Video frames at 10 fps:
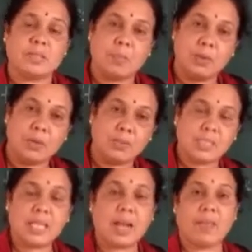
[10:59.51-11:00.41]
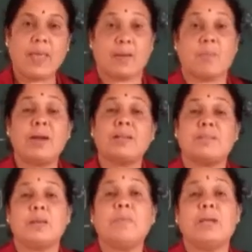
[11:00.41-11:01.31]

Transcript: some uses are there, but some